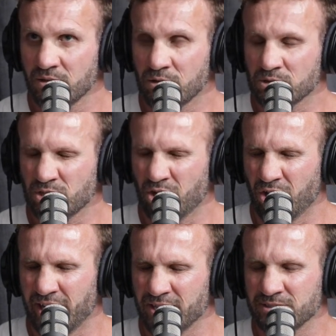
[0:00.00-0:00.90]
I was
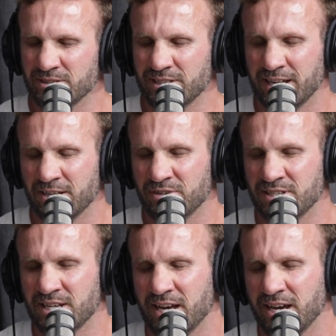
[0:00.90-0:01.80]
tired. I was at the end of a
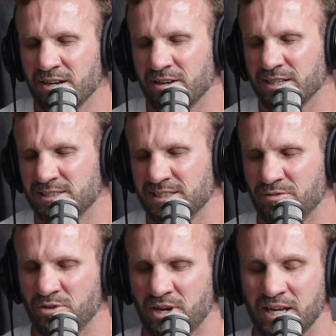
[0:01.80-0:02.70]
day. I had like
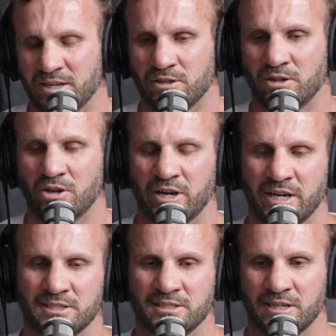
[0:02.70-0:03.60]
7 or 8
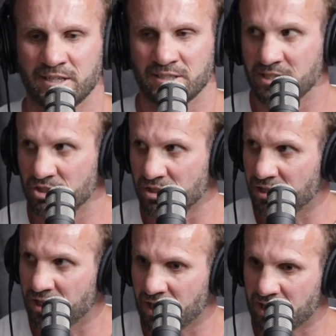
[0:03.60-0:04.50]
clients, and I had to teach a
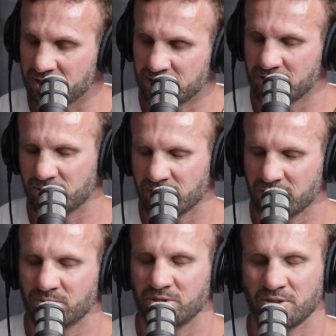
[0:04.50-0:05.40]
class, and I'm like,
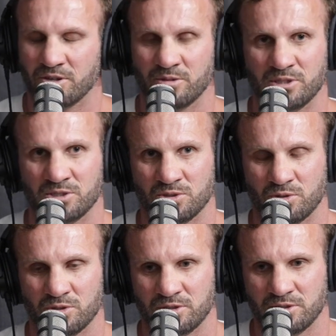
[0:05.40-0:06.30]
oh my God, I'm
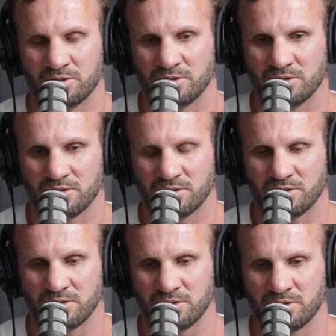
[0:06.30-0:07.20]
exhausted,
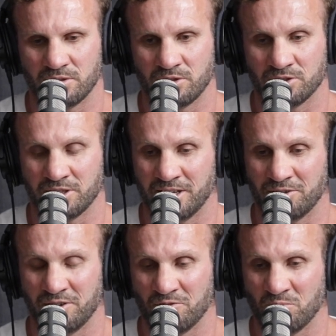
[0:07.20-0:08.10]
because I
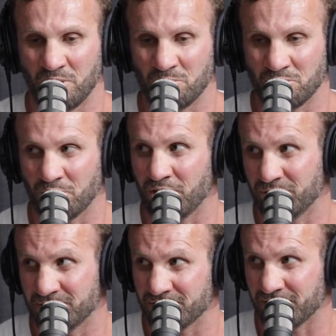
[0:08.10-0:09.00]
give even my
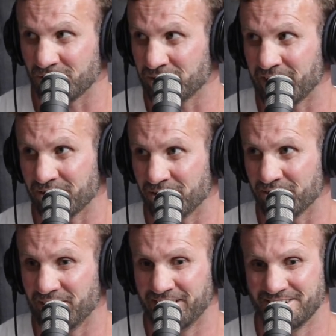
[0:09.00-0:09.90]
privates like that kind
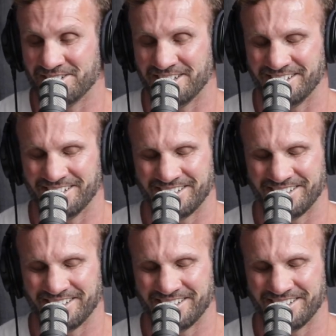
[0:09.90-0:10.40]
of energy.